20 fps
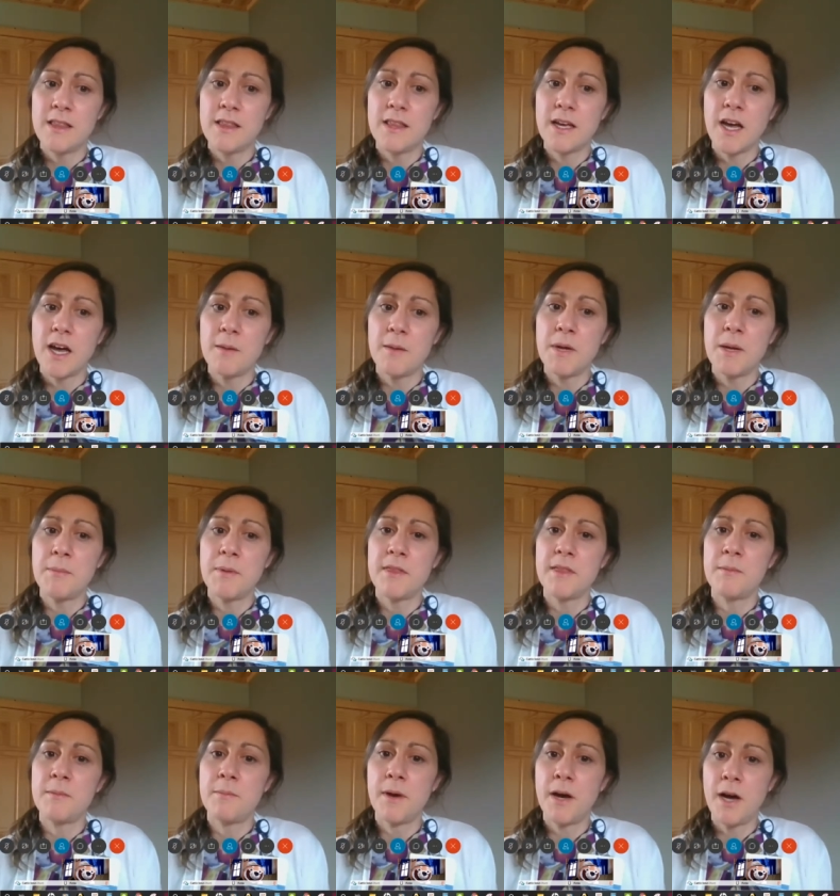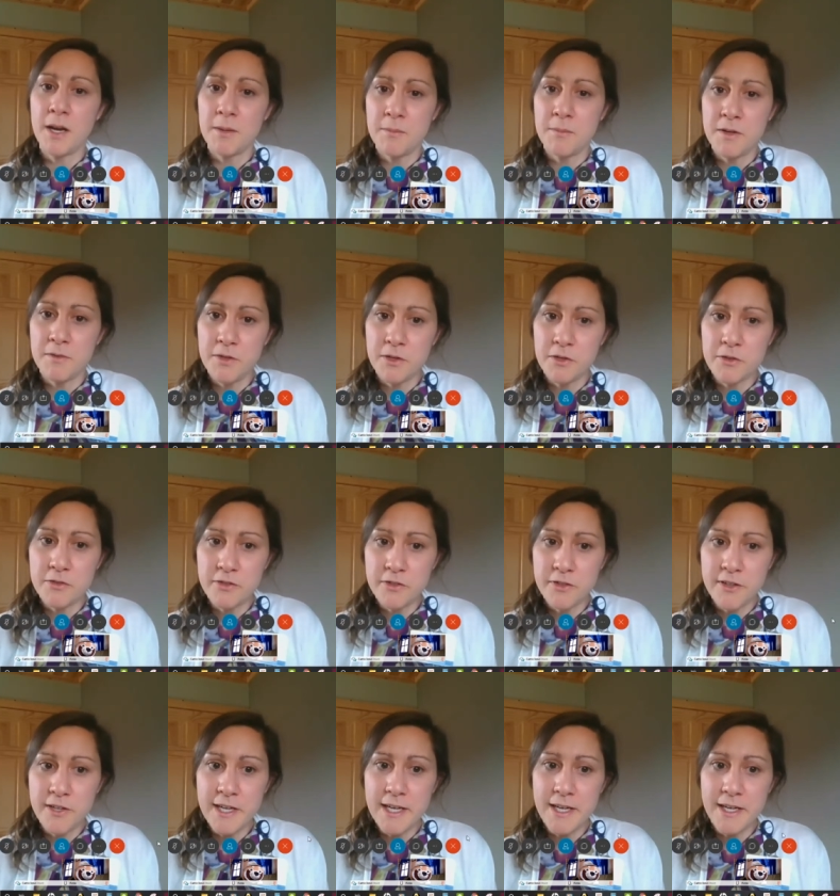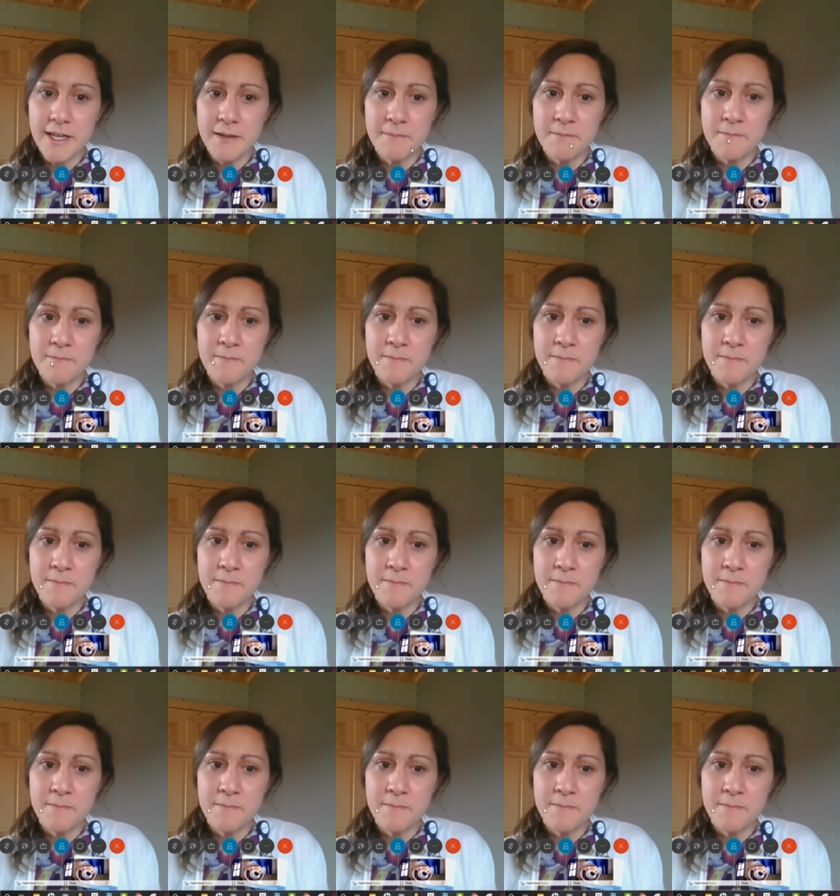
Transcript: that come up at the bottom of your screen.